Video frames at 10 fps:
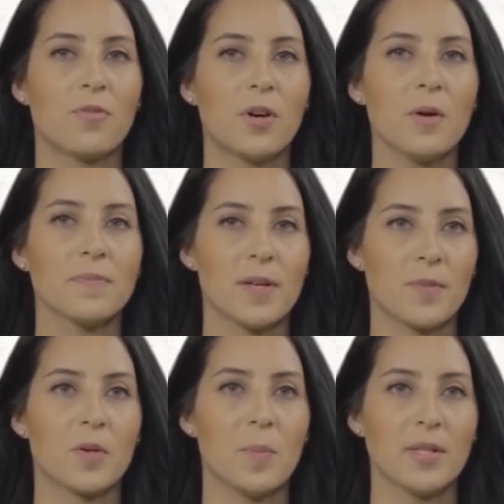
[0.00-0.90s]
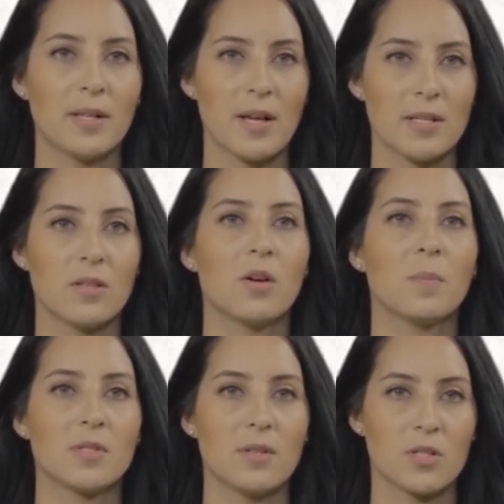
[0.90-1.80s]
4 of them criminalize
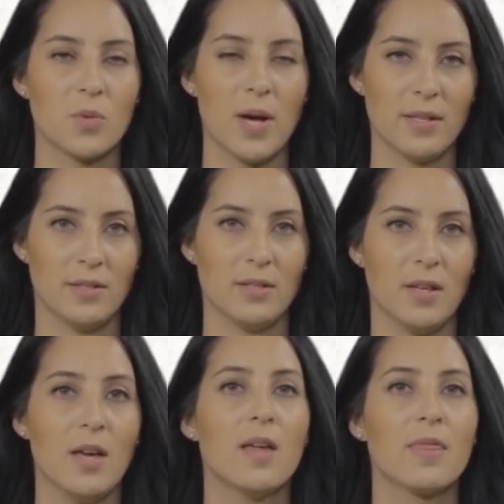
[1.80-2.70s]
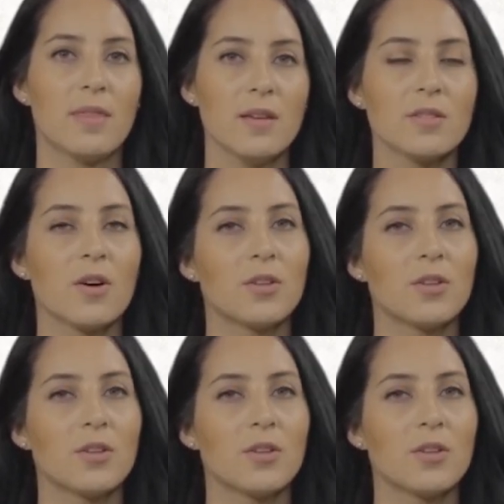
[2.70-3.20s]
homosexuality. These